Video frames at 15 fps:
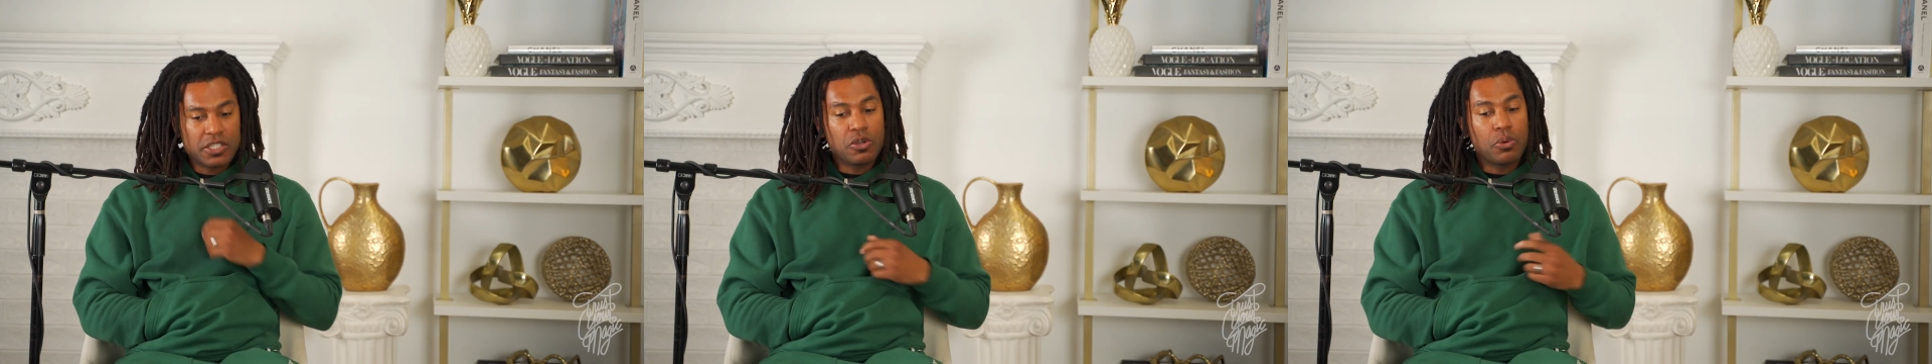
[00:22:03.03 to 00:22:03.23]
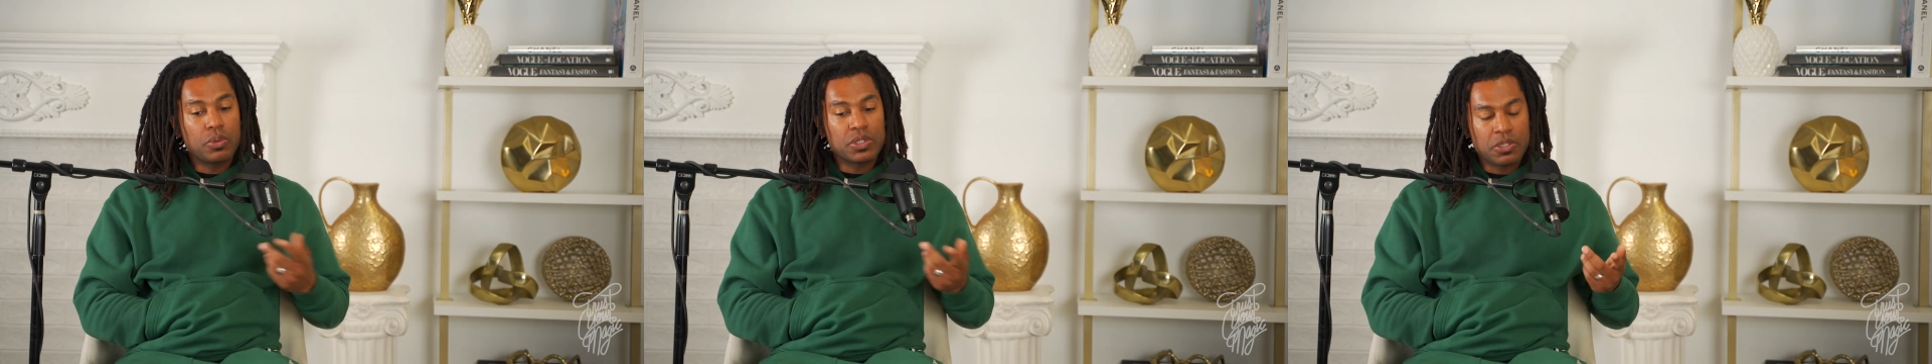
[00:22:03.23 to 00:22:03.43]

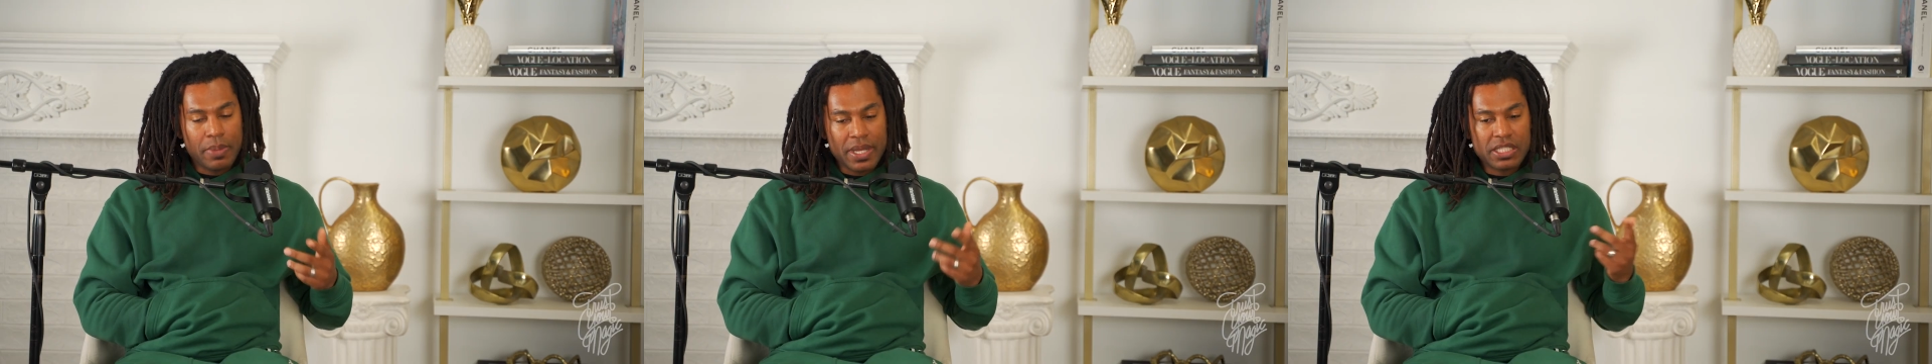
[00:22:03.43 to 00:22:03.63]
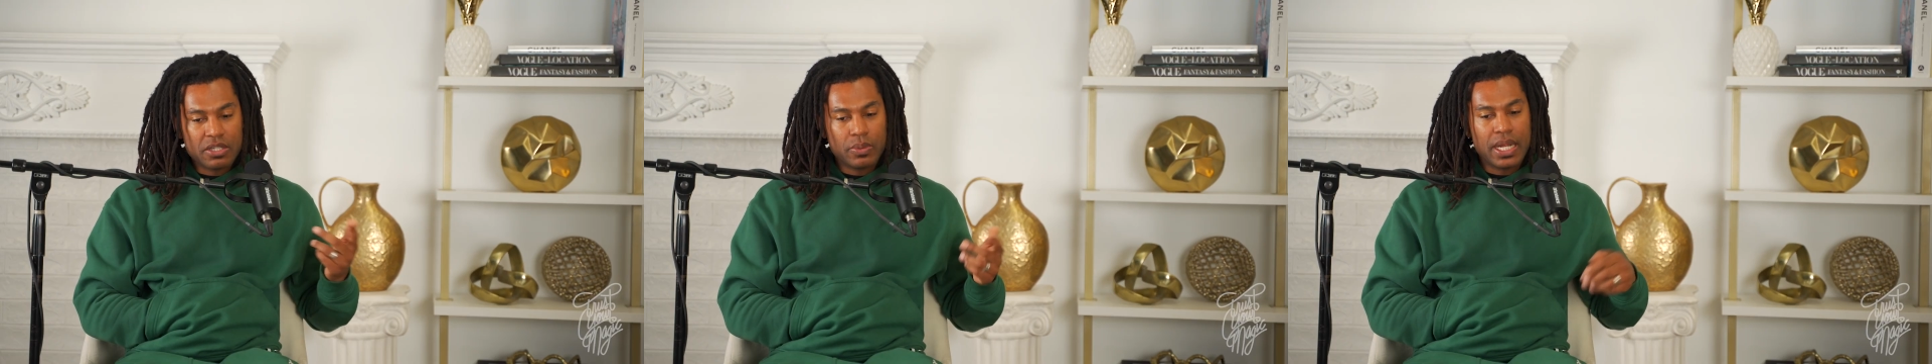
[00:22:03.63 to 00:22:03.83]
So
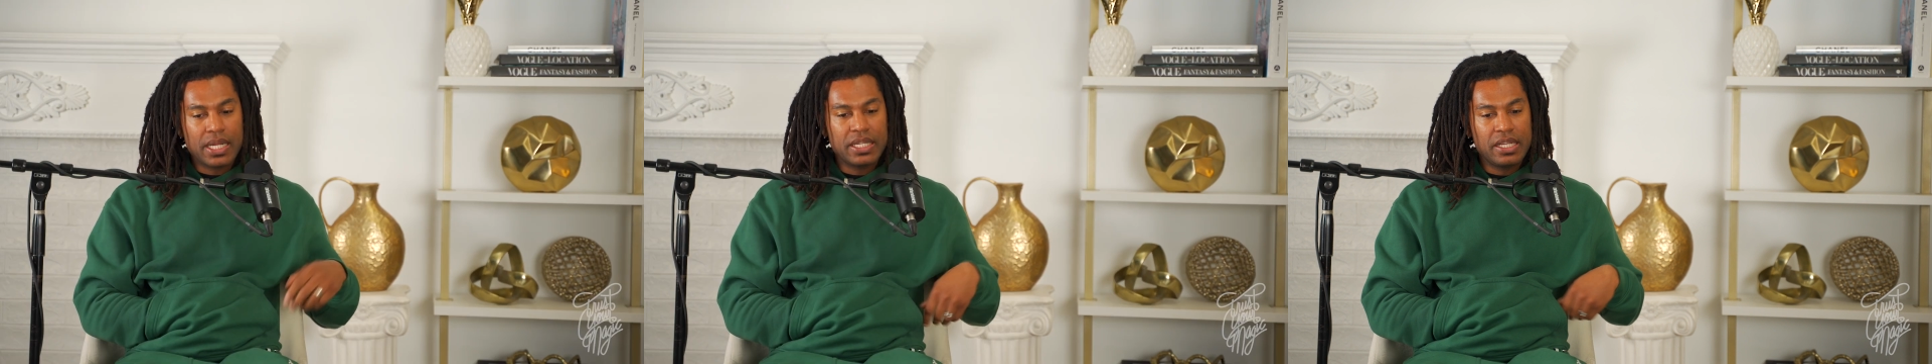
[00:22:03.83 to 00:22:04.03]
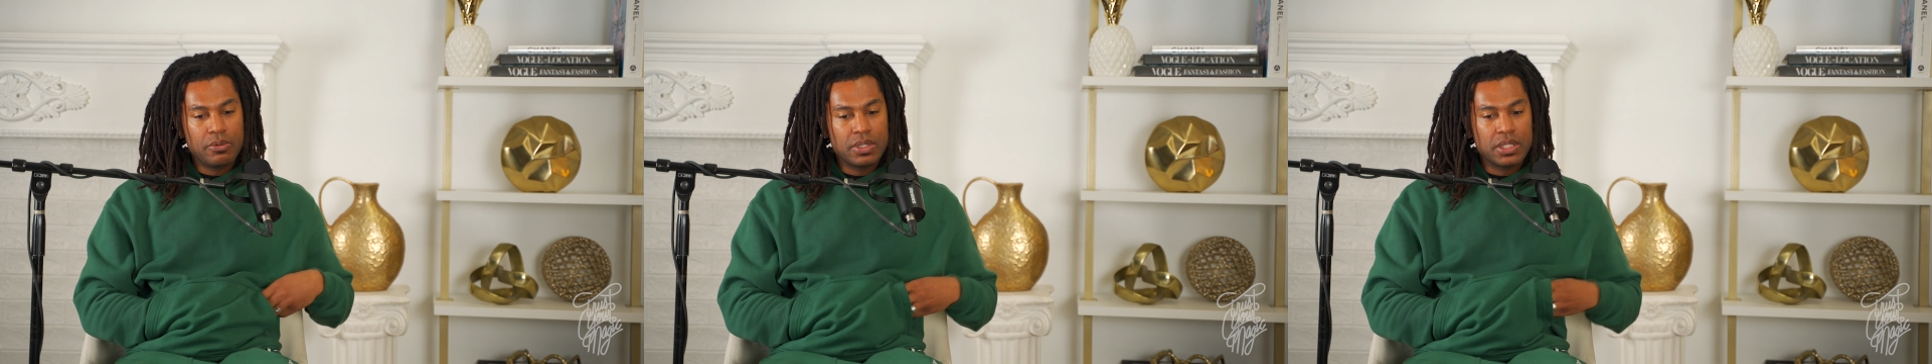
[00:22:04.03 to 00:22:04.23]
basically what I
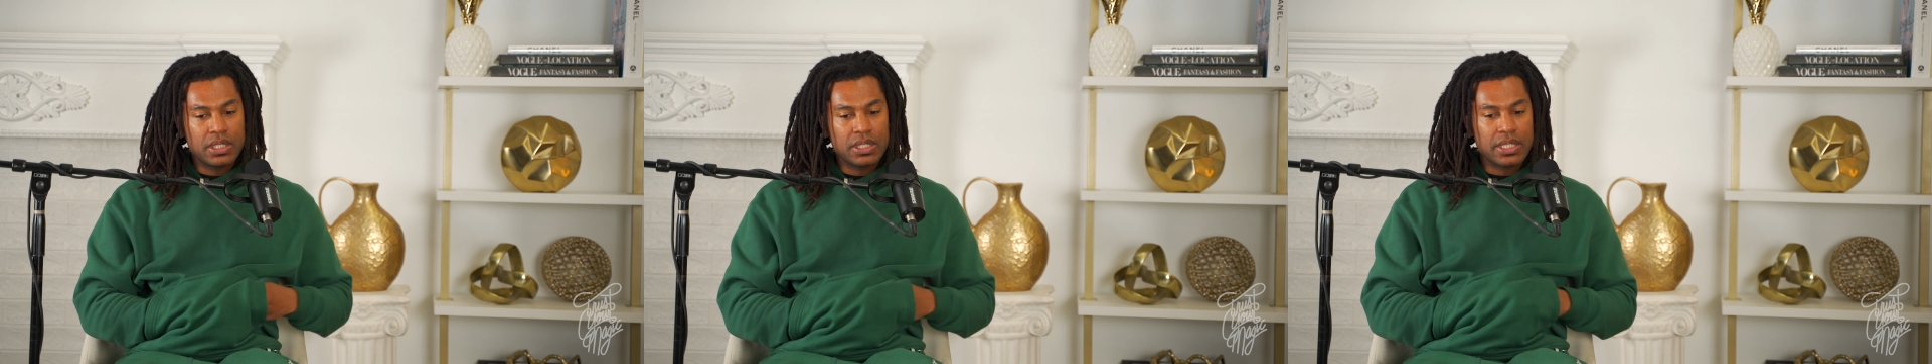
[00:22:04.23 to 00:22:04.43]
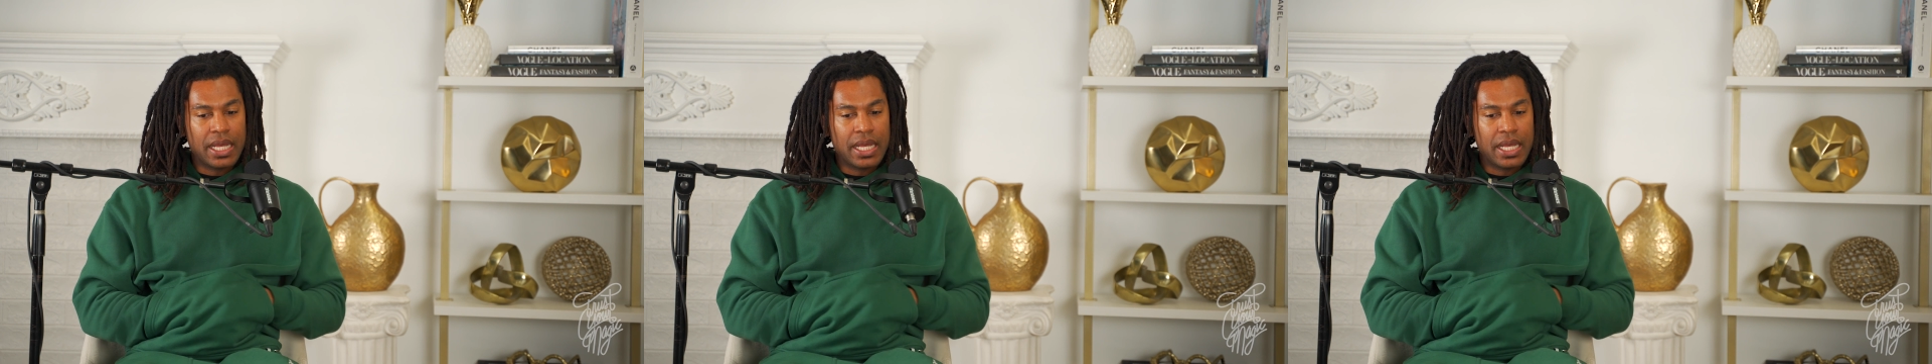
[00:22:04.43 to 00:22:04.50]
did was